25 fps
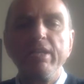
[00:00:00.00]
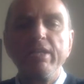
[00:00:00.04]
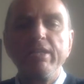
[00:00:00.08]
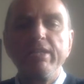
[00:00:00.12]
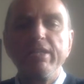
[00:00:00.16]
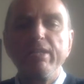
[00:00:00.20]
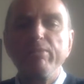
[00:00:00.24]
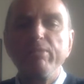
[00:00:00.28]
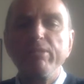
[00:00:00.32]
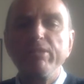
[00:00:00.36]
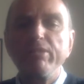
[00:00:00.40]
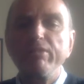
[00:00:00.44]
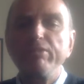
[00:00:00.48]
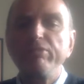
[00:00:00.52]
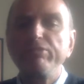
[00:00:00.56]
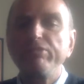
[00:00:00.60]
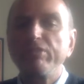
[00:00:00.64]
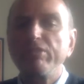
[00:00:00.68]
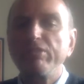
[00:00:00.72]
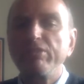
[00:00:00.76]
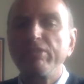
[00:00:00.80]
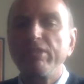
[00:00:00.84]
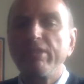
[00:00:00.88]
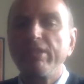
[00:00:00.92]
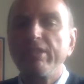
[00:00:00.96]
They were used
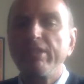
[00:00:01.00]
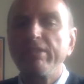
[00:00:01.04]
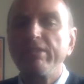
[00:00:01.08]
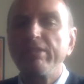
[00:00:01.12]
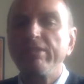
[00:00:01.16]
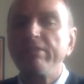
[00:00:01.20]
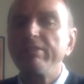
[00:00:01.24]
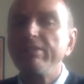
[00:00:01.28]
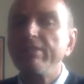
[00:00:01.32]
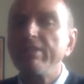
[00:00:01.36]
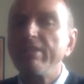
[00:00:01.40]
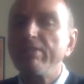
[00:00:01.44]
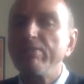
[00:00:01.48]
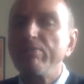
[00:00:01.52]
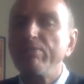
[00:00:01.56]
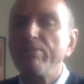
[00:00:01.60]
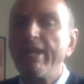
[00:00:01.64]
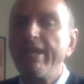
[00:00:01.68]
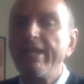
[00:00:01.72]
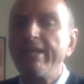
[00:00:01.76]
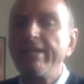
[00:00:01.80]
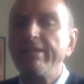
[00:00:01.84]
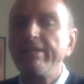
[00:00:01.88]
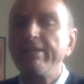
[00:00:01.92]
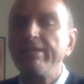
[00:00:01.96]
to looking the other
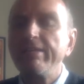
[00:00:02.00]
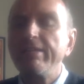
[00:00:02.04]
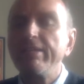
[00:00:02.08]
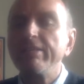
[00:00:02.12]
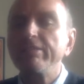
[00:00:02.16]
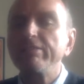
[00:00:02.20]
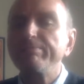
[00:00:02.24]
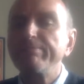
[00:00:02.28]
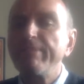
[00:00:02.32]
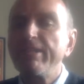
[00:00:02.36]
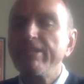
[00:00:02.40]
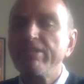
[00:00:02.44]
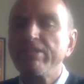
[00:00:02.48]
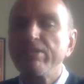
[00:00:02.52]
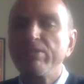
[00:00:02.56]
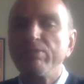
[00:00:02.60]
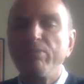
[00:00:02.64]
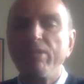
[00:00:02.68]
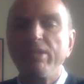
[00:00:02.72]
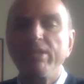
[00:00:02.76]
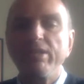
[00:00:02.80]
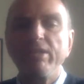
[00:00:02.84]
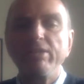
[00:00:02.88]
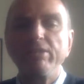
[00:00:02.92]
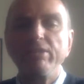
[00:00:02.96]
way, especially
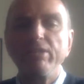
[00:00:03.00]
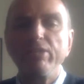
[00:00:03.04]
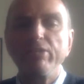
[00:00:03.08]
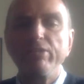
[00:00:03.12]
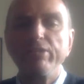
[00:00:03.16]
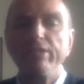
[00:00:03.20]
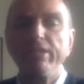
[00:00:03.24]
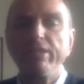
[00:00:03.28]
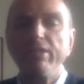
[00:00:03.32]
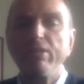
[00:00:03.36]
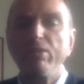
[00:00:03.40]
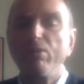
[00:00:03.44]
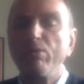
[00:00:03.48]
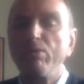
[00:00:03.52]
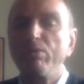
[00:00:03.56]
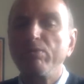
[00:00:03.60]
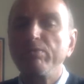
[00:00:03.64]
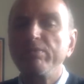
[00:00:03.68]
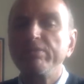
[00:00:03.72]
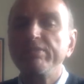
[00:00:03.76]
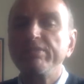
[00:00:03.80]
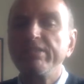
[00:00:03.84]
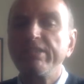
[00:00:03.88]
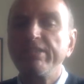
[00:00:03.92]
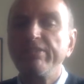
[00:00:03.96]
when unloading or
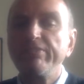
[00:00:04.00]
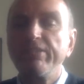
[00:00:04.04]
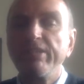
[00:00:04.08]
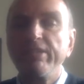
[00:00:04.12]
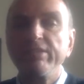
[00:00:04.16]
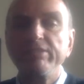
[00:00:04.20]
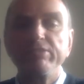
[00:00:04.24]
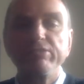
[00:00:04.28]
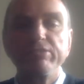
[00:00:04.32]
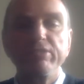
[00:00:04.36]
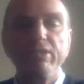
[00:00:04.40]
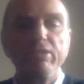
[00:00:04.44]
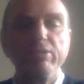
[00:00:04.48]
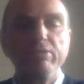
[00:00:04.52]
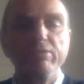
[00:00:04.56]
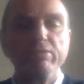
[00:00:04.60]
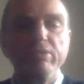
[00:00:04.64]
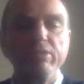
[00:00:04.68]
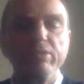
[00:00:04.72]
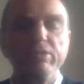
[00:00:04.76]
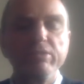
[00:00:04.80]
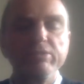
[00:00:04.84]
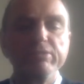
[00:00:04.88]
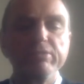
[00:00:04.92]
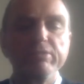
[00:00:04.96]
receiving stolen
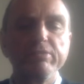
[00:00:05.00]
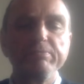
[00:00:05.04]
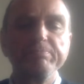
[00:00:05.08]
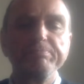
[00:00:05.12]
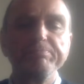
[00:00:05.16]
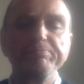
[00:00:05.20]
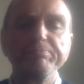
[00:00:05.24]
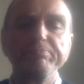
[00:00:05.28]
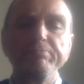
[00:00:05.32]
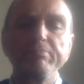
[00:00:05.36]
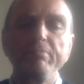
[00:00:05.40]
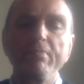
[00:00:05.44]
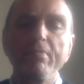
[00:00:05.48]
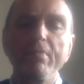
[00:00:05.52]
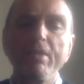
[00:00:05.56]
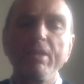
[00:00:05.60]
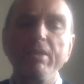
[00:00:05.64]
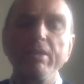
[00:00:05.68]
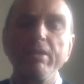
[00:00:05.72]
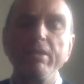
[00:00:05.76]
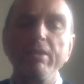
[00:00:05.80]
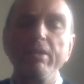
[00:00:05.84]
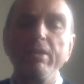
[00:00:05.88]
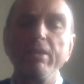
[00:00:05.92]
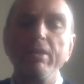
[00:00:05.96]
goods.
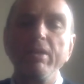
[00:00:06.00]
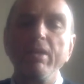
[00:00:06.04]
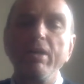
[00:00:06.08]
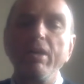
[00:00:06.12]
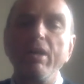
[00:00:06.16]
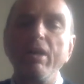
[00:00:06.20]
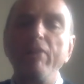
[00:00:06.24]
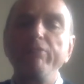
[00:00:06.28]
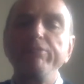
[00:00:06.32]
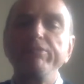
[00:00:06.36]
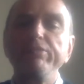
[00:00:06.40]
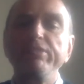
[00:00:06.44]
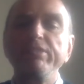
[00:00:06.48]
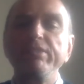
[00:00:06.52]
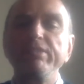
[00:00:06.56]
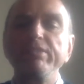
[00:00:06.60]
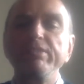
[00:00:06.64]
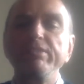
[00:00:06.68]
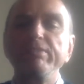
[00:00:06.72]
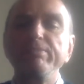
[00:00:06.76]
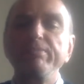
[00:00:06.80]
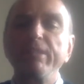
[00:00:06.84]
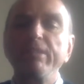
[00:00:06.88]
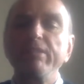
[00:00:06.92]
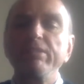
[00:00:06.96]
Obviously, the
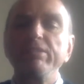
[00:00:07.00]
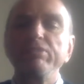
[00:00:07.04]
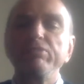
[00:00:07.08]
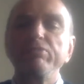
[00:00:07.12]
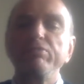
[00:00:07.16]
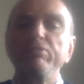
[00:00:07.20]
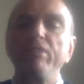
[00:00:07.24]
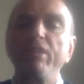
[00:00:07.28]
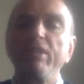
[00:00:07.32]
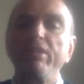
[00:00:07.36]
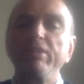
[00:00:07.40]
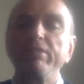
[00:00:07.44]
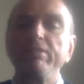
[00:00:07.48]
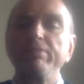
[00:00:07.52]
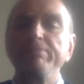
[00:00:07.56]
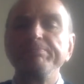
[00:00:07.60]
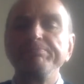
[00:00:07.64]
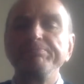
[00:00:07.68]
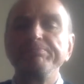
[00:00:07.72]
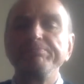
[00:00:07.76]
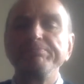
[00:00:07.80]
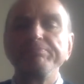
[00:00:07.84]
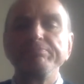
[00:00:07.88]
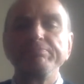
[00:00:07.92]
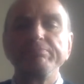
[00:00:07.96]
smugglers shrugged
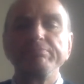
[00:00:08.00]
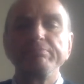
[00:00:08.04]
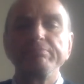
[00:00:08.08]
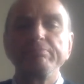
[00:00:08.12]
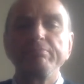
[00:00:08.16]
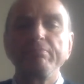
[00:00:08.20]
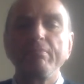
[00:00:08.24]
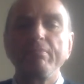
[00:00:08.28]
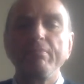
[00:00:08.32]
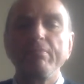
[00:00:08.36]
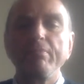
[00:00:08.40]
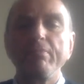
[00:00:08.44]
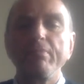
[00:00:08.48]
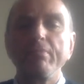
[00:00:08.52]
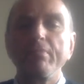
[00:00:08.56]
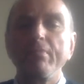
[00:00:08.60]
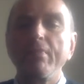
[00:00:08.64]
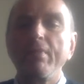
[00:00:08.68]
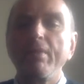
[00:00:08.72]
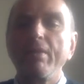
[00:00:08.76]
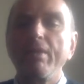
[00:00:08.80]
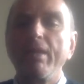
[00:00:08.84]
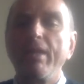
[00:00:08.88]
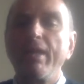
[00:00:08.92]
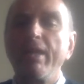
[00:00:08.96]

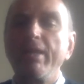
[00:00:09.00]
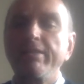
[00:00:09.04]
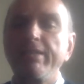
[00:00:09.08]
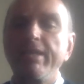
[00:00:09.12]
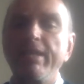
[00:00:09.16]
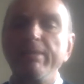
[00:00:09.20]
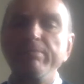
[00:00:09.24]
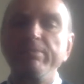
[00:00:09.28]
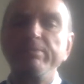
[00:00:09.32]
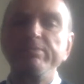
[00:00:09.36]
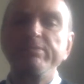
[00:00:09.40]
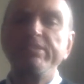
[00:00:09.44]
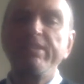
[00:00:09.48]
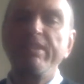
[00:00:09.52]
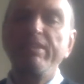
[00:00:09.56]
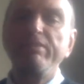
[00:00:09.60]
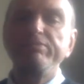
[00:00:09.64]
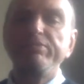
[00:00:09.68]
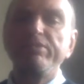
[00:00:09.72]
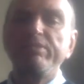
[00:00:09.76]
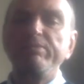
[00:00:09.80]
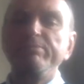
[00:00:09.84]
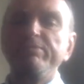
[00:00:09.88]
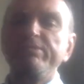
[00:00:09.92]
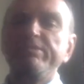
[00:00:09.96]
and kept
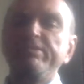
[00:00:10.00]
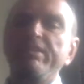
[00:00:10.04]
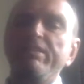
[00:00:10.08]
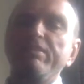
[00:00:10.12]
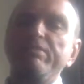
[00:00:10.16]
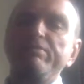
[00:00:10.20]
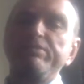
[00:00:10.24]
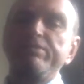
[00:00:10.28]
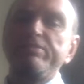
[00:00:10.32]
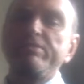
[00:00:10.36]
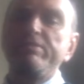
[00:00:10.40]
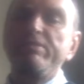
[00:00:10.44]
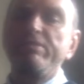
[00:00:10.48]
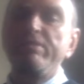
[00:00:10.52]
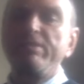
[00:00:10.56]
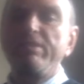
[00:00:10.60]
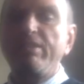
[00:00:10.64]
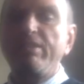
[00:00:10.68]
themselves to themselves.